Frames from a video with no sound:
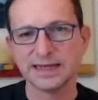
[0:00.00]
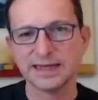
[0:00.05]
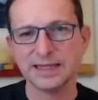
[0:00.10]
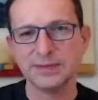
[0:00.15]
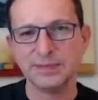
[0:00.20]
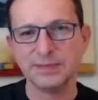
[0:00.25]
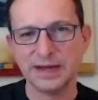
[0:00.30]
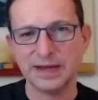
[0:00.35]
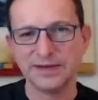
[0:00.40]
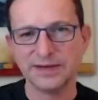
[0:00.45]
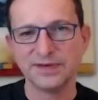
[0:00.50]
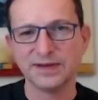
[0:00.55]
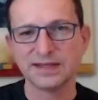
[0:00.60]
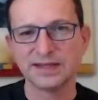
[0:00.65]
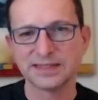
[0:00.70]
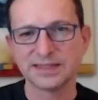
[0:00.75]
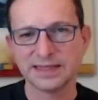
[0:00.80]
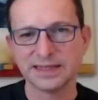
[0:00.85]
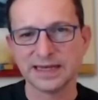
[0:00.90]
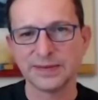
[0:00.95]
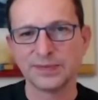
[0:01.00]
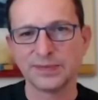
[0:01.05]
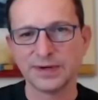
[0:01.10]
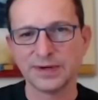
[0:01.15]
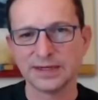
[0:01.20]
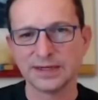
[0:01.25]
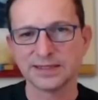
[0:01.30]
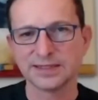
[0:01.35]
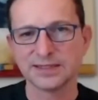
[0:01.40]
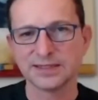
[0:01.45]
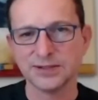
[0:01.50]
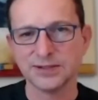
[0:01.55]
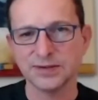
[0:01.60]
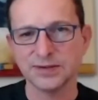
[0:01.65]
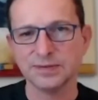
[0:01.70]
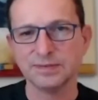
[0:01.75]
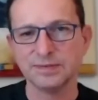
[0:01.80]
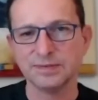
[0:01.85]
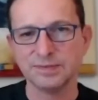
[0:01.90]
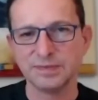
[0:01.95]
and the benefits that brings
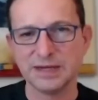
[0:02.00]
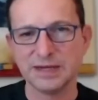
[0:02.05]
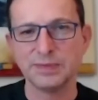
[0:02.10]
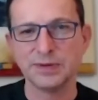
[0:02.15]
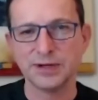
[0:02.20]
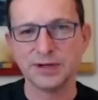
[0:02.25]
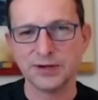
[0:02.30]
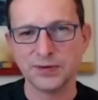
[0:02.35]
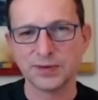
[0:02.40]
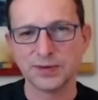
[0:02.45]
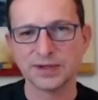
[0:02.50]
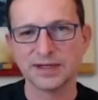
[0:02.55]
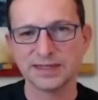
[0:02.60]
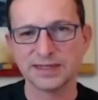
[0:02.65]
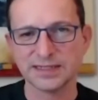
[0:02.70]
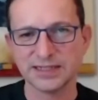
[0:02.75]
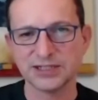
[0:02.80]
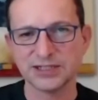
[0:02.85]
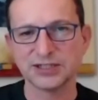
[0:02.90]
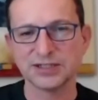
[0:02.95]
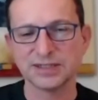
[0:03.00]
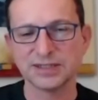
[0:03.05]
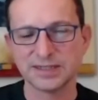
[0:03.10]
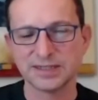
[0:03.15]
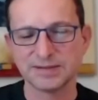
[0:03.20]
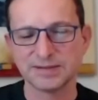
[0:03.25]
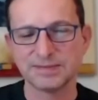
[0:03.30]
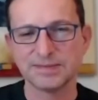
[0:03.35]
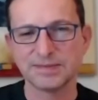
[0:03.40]
to people and organizations.